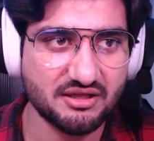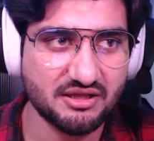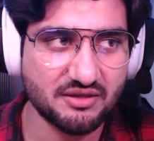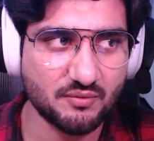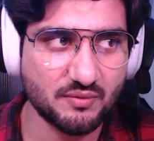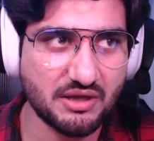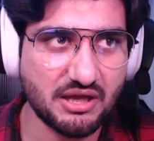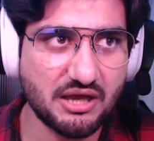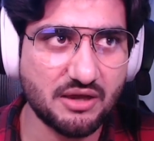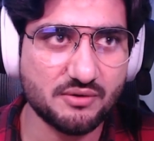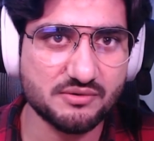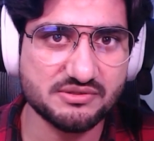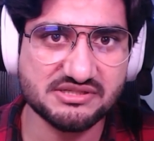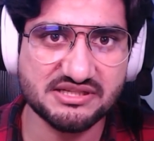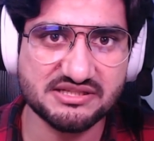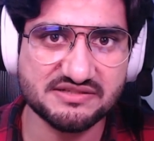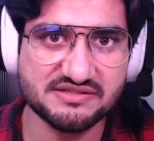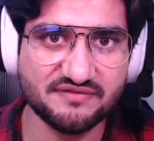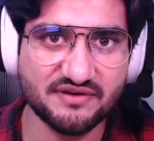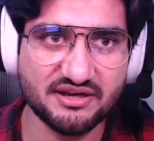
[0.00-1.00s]
well, how is
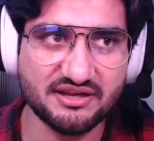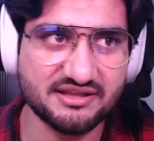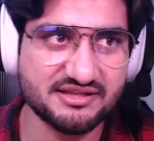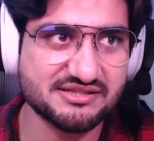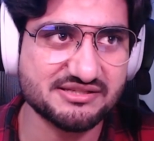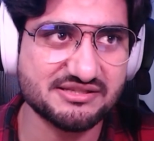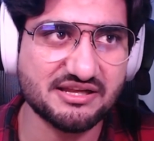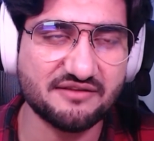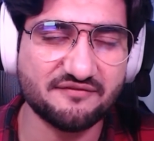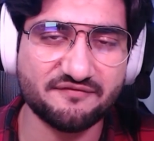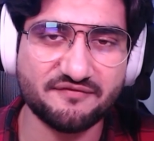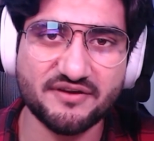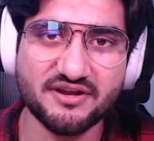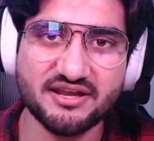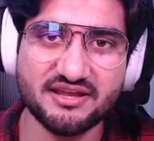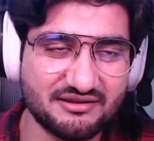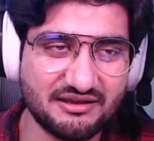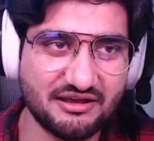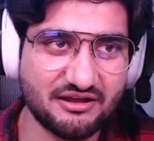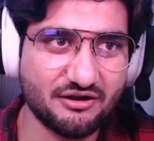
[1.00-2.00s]
this funny? This is not
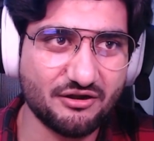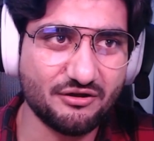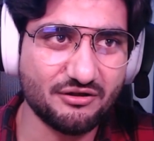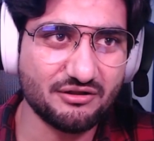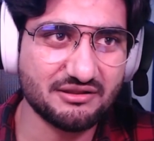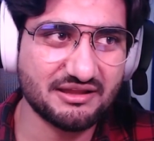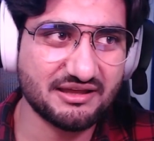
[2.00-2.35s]
funny at all.